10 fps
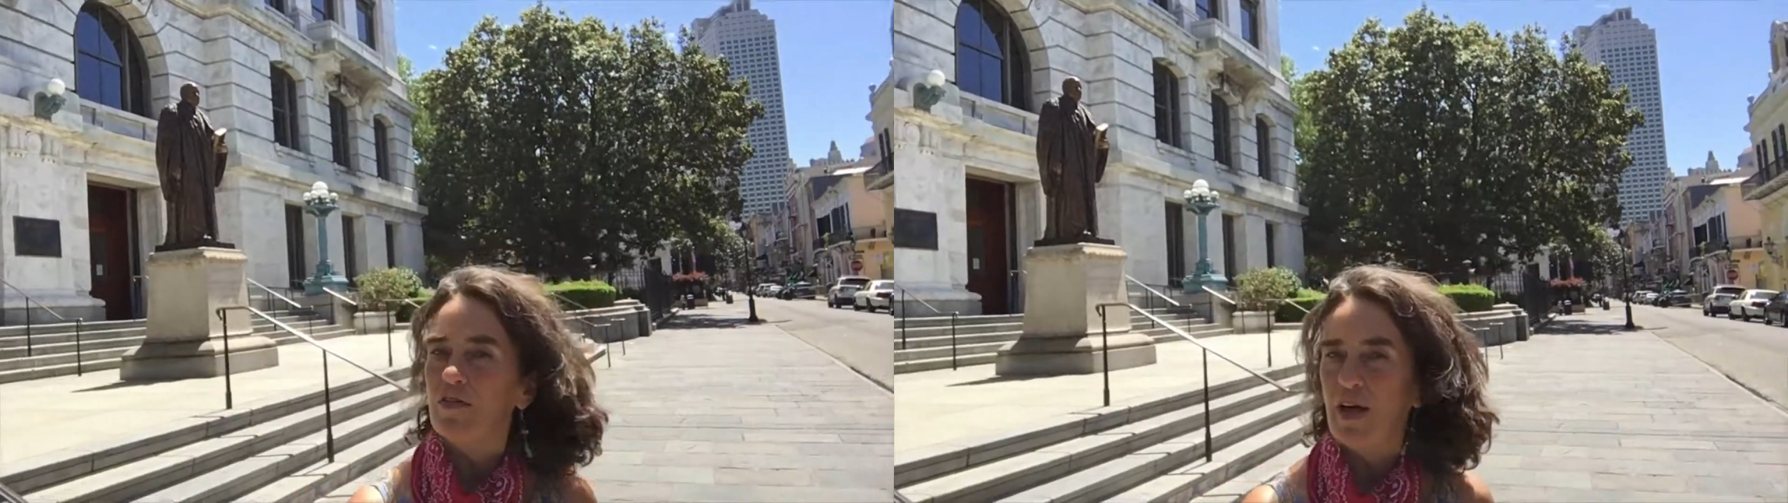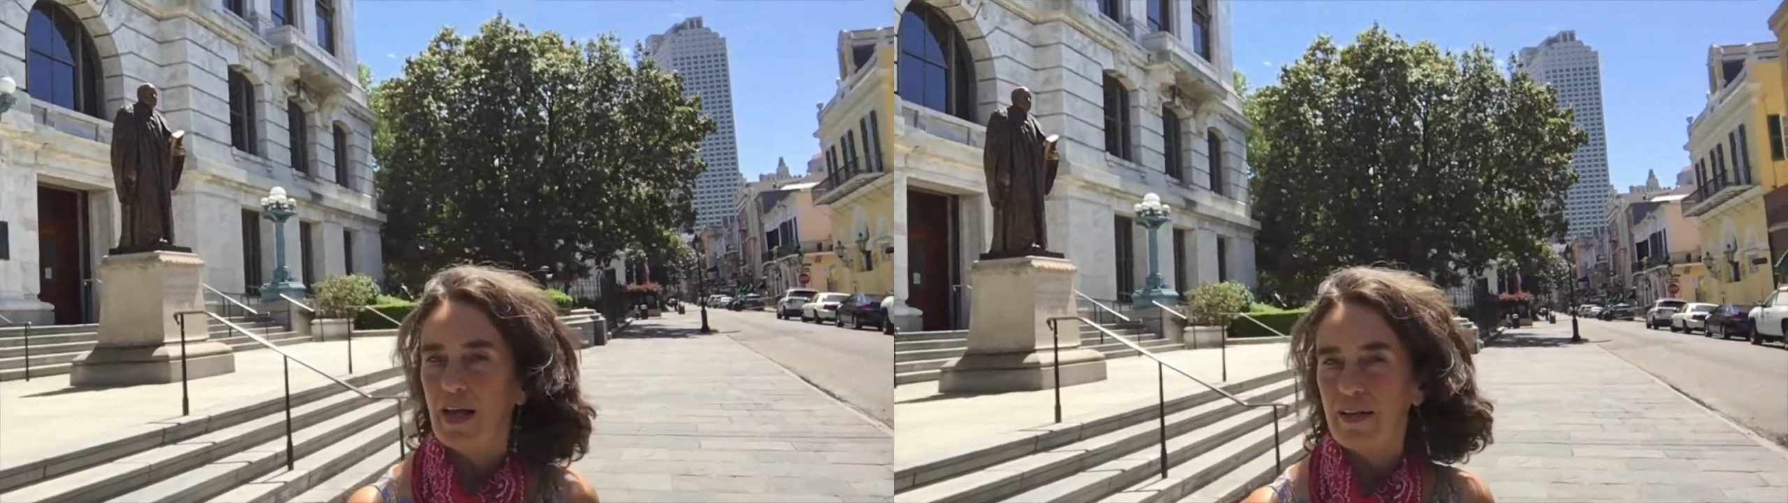
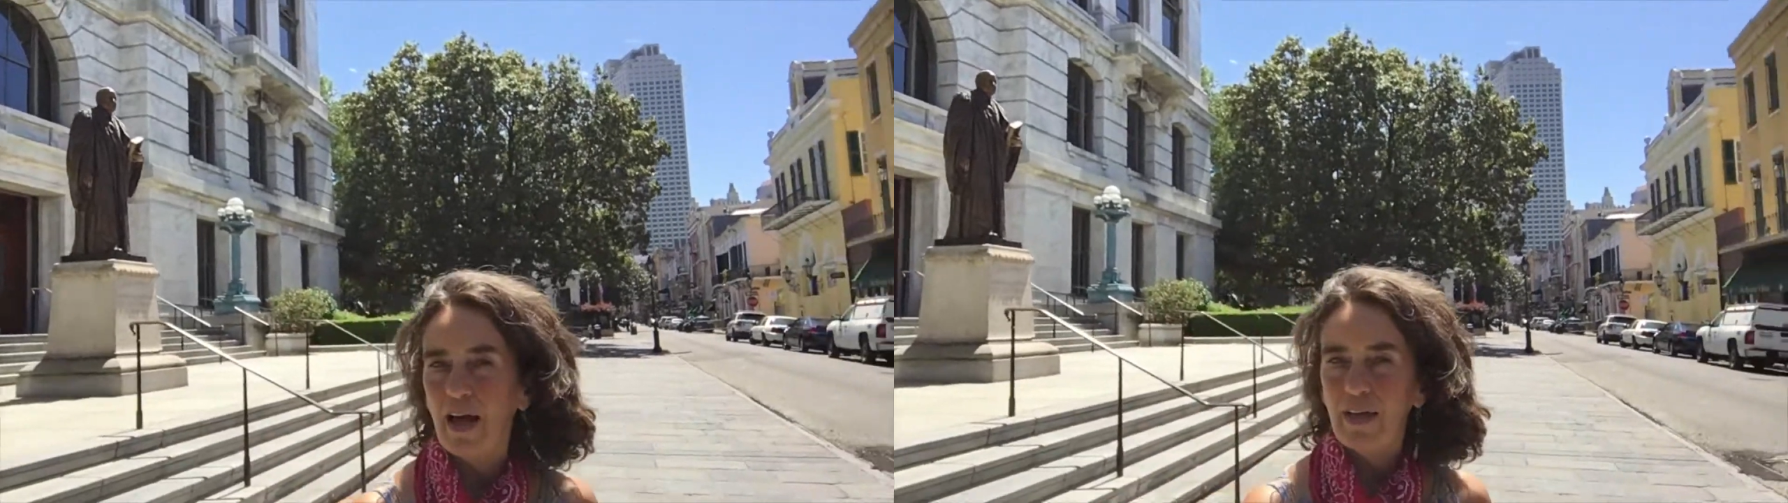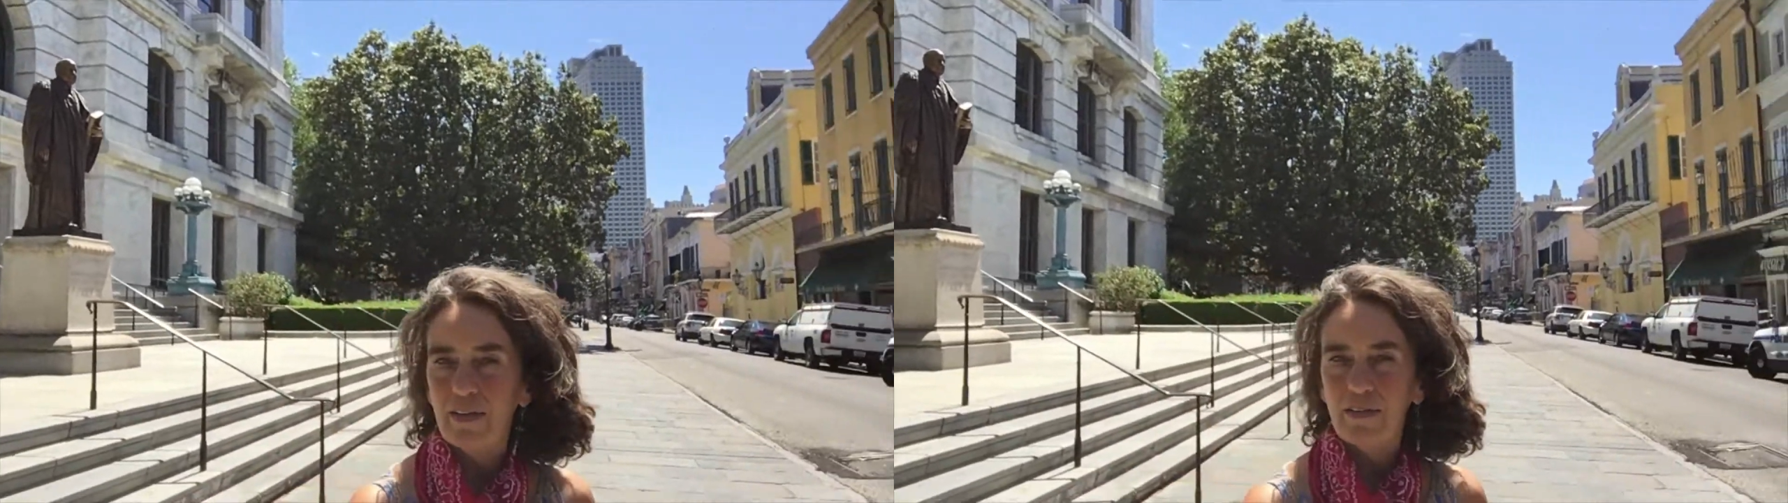At
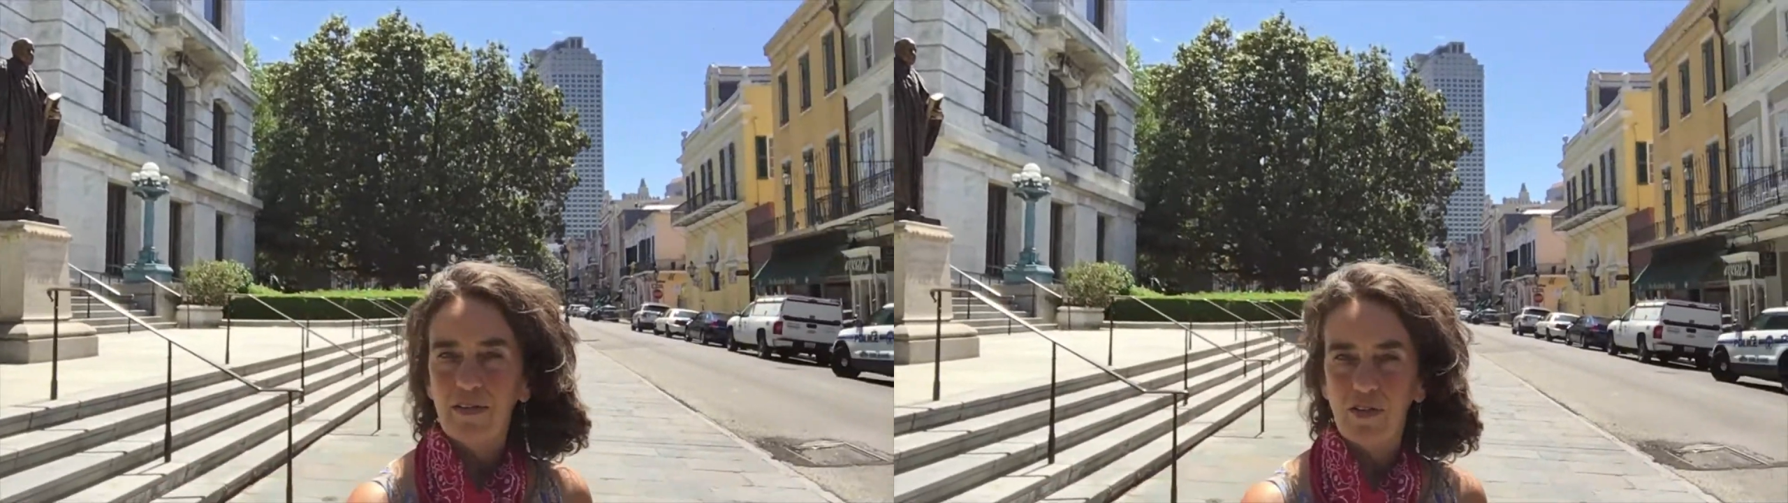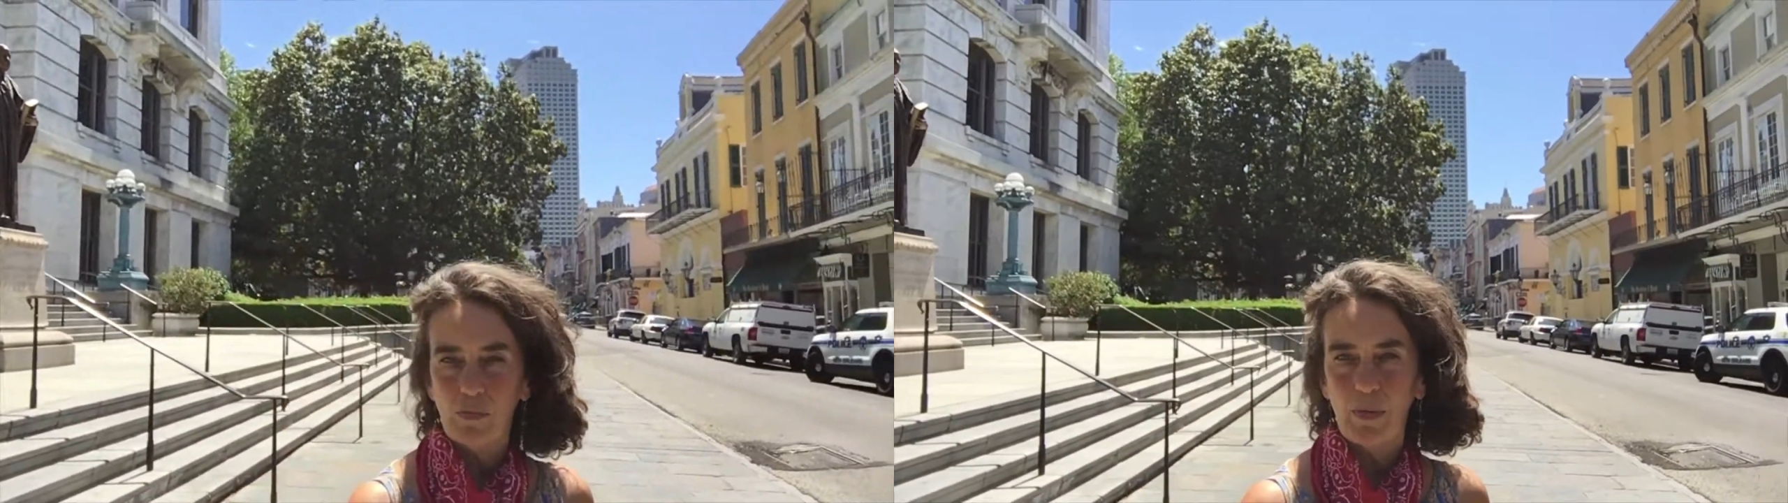night,
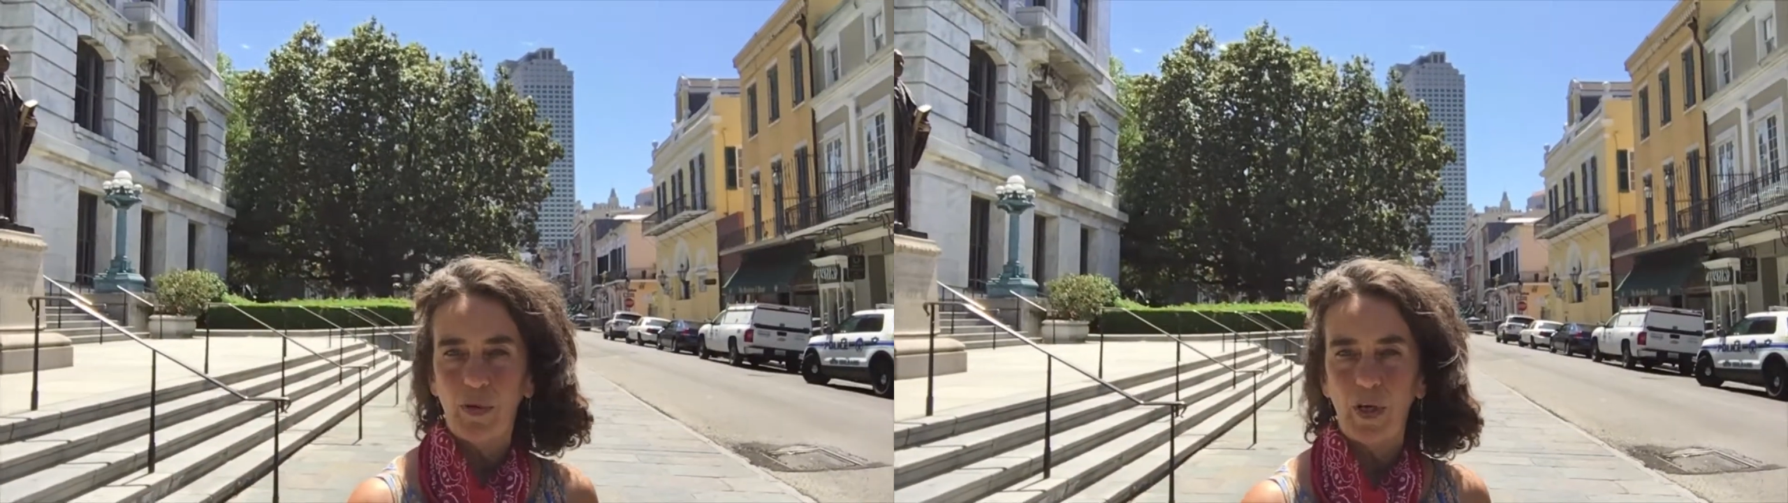so people